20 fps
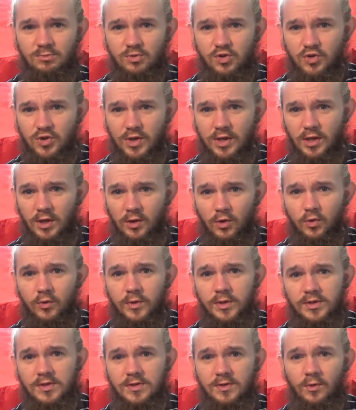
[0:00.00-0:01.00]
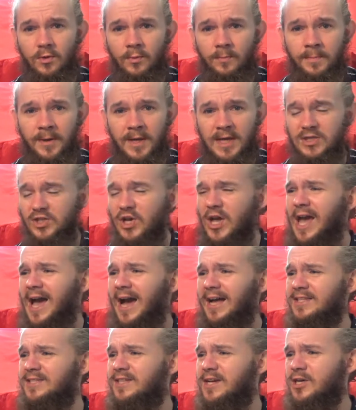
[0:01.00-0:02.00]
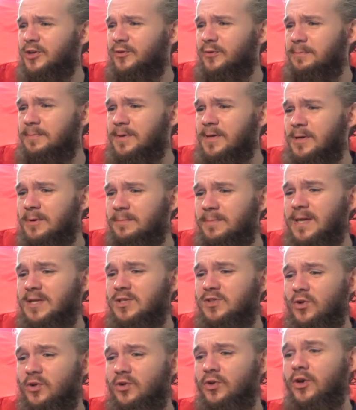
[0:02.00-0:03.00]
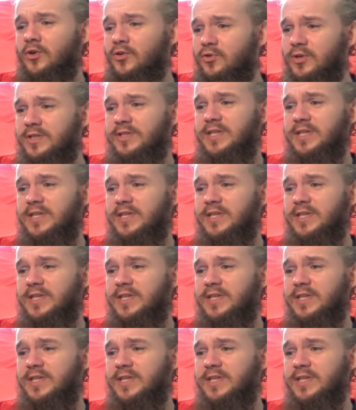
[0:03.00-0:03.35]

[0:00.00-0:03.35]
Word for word: so you can go into the homepage and search for beer based on country,